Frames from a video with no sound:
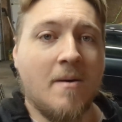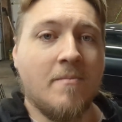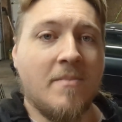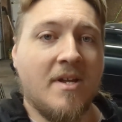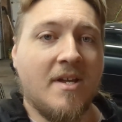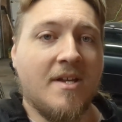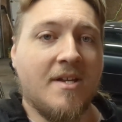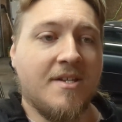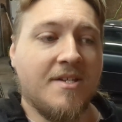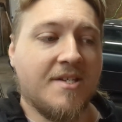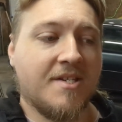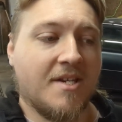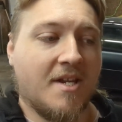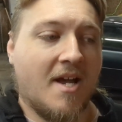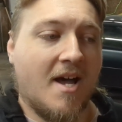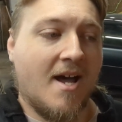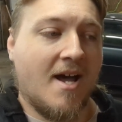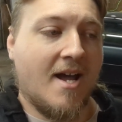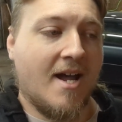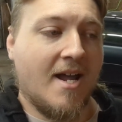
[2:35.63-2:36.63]
is,
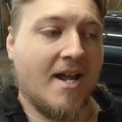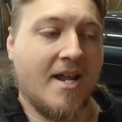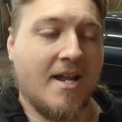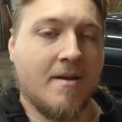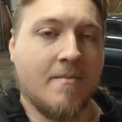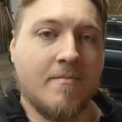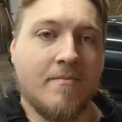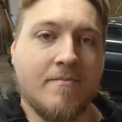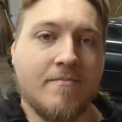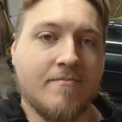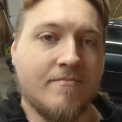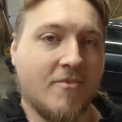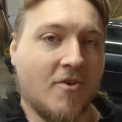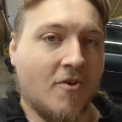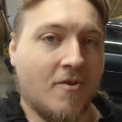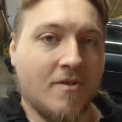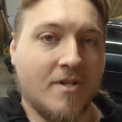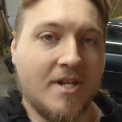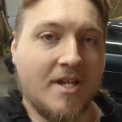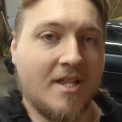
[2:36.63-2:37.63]
I am
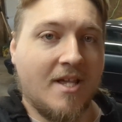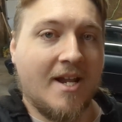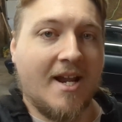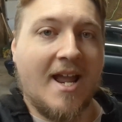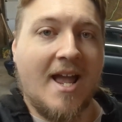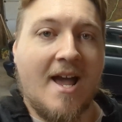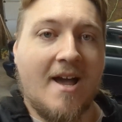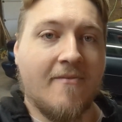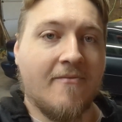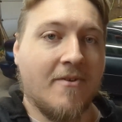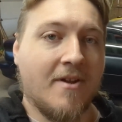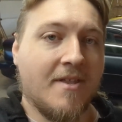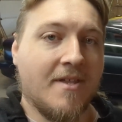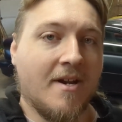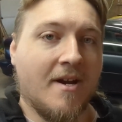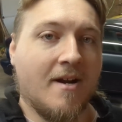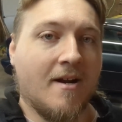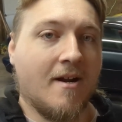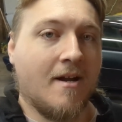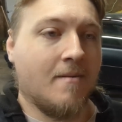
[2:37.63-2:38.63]
only like halfway
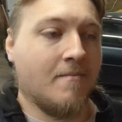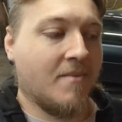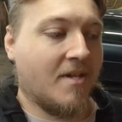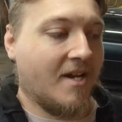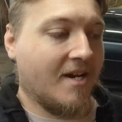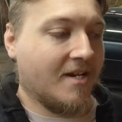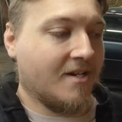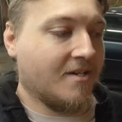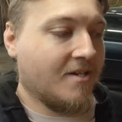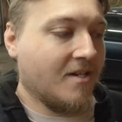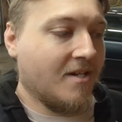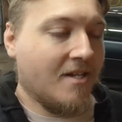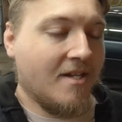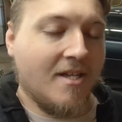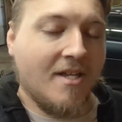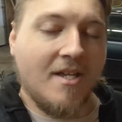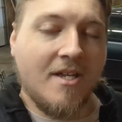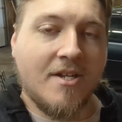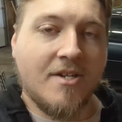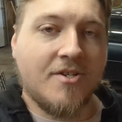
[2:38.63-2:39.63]
there. I'm like
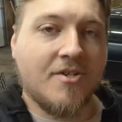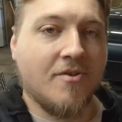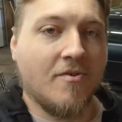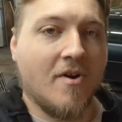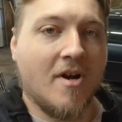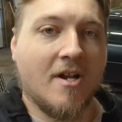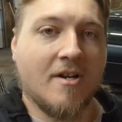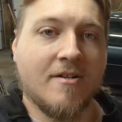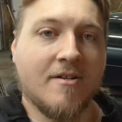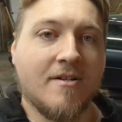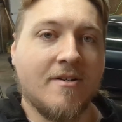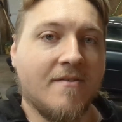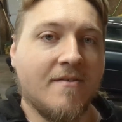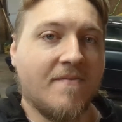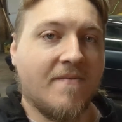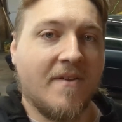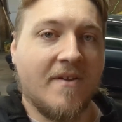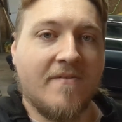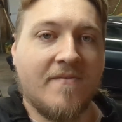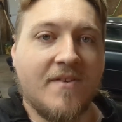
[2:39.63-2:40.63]

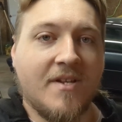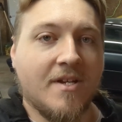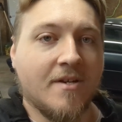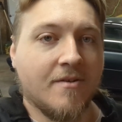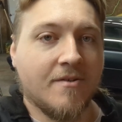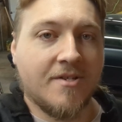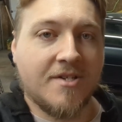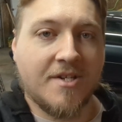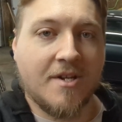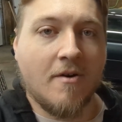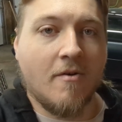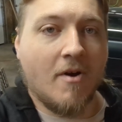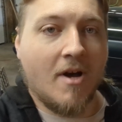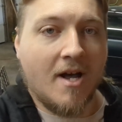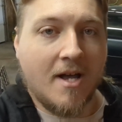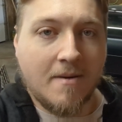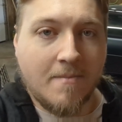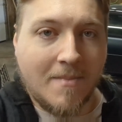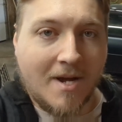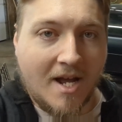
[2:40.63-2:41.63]
250 or so
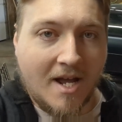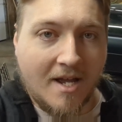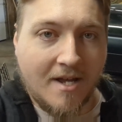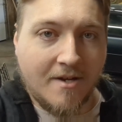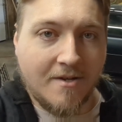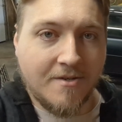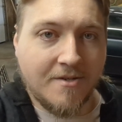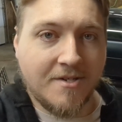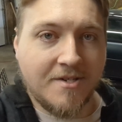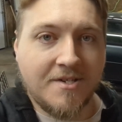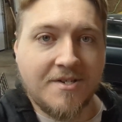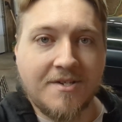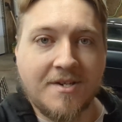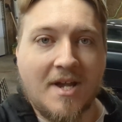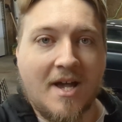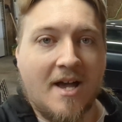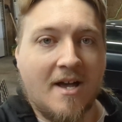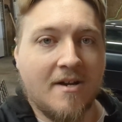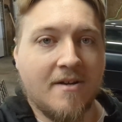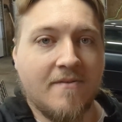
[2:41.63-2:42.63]
odd miles
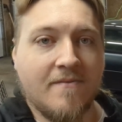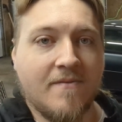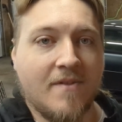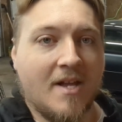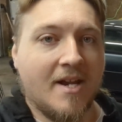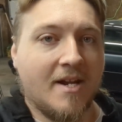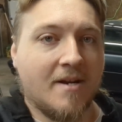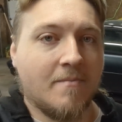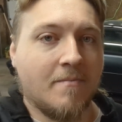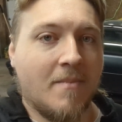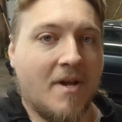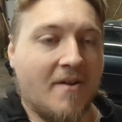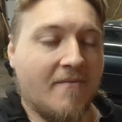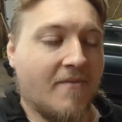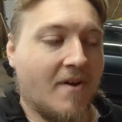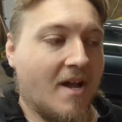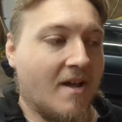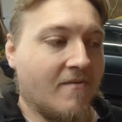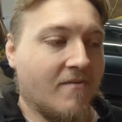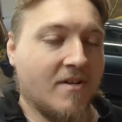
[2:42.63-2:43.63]
out of like my
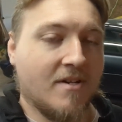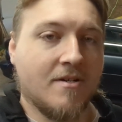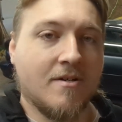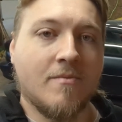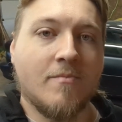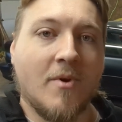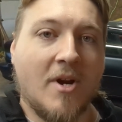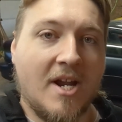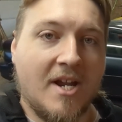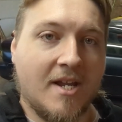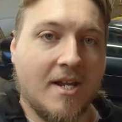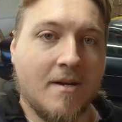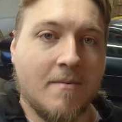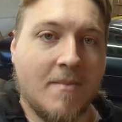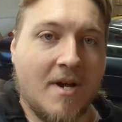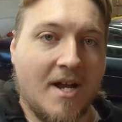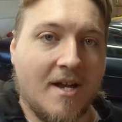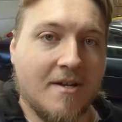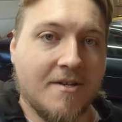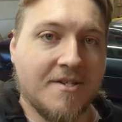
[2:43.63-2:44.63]
500 break-in
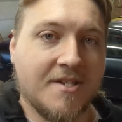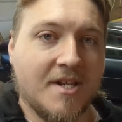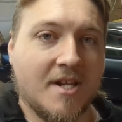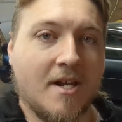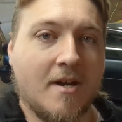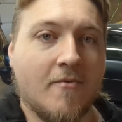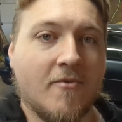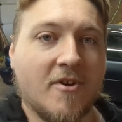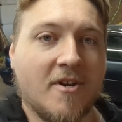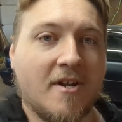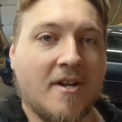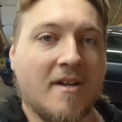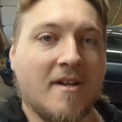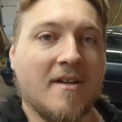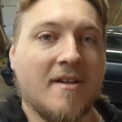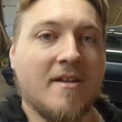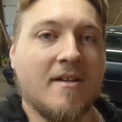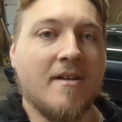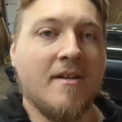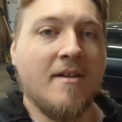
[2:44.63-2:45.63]
miles that I want to
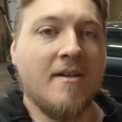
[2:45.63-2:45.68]
get.